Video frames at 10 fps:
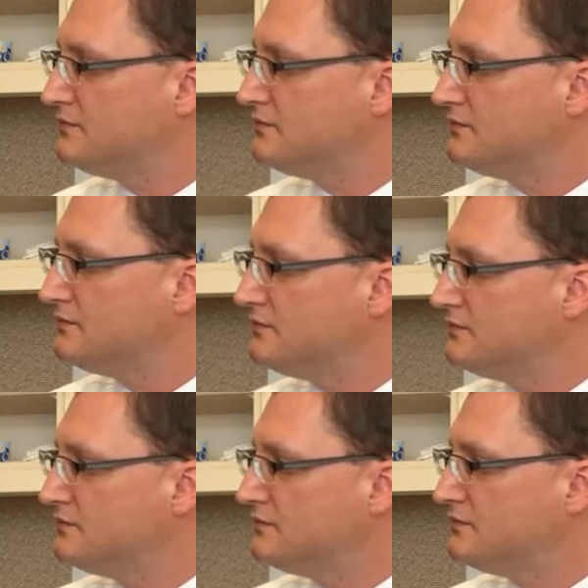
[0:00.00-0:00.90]

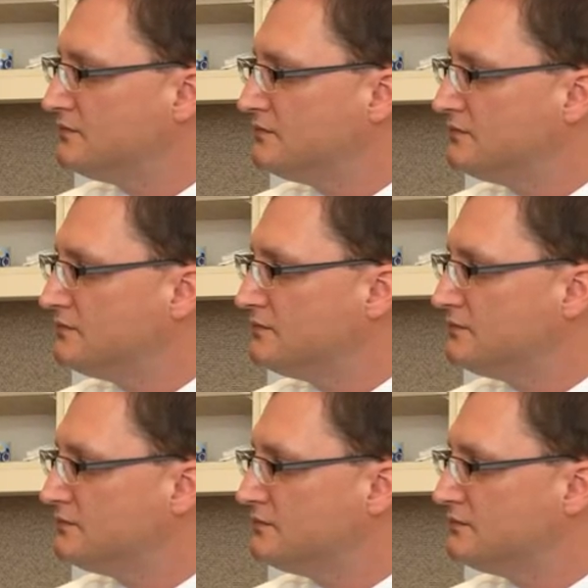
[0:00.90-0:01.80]

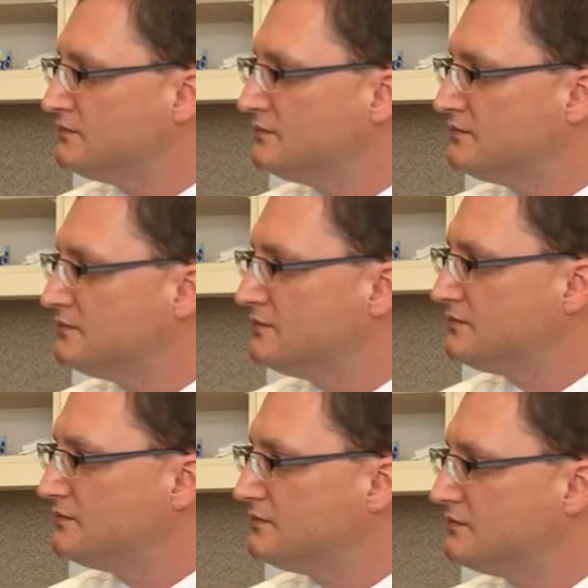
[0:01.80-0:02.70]

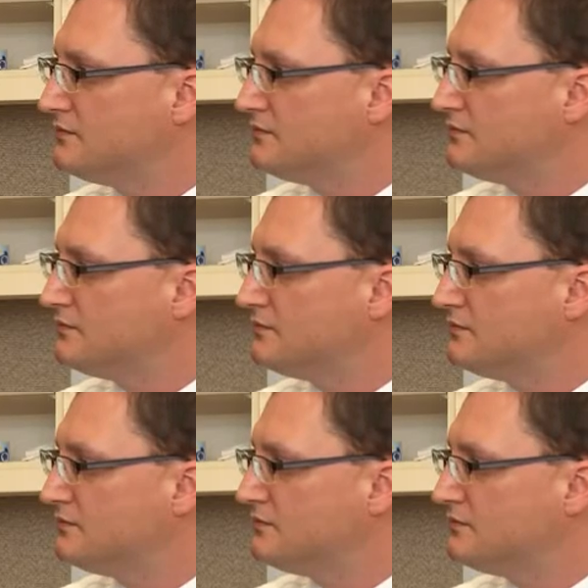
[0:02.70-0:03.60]

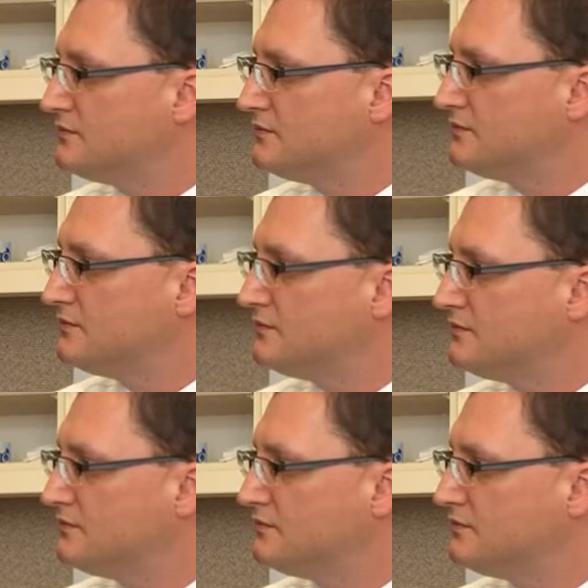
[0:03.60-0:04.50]

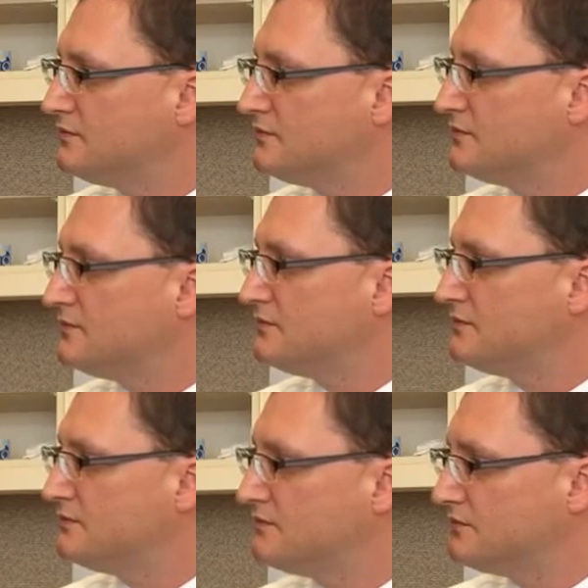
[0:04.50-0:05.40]

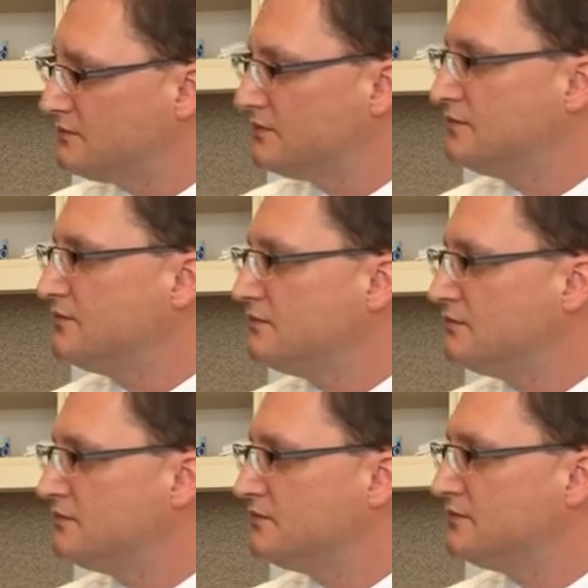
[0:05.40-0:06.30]

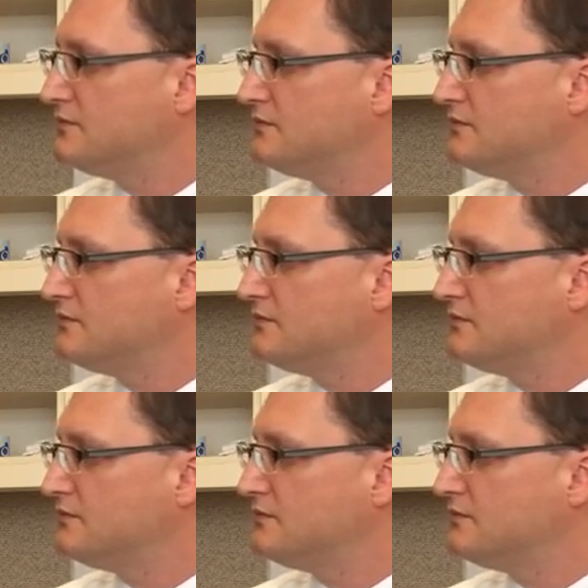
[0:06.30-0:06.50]
No words are spoken by the person on screen.